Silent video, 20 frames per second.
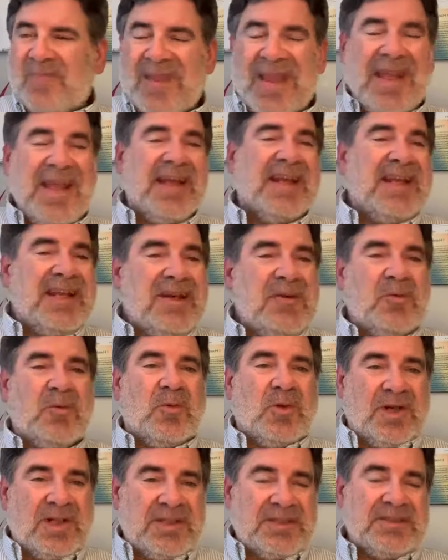And it
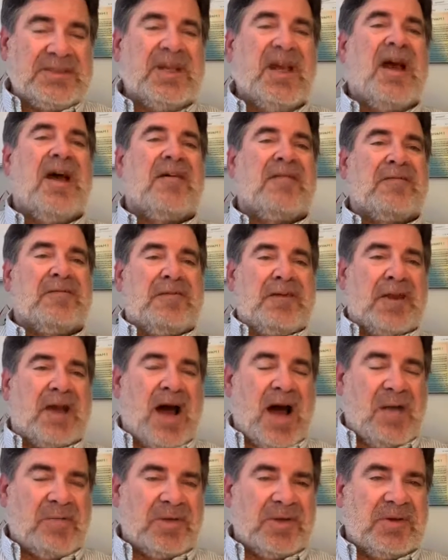was
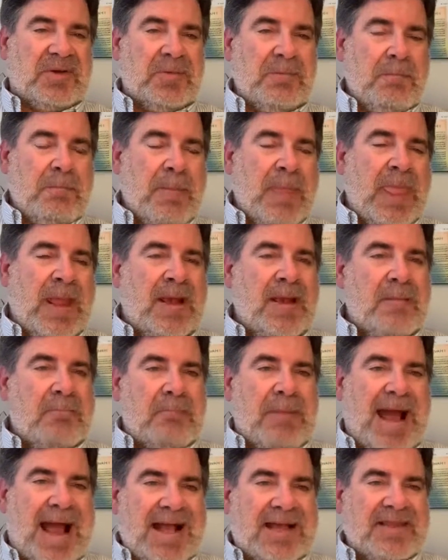phenomenal.
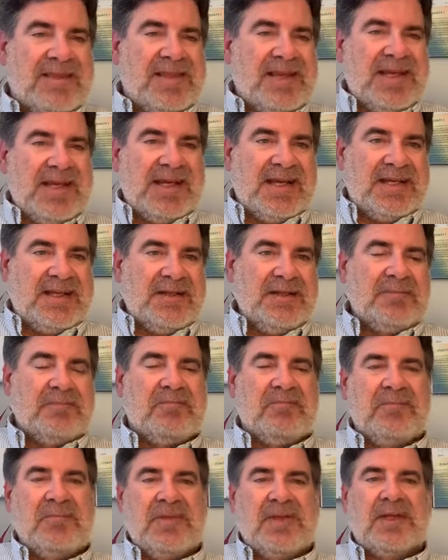Back then,
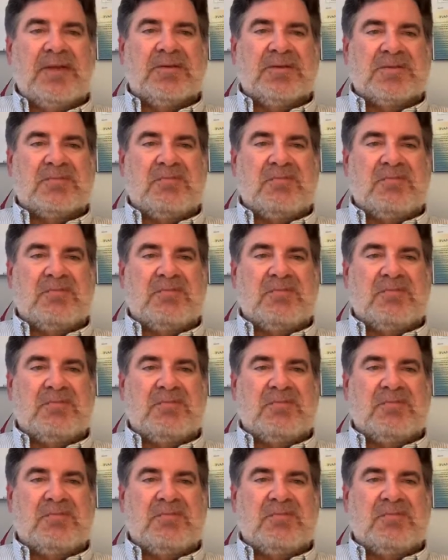it was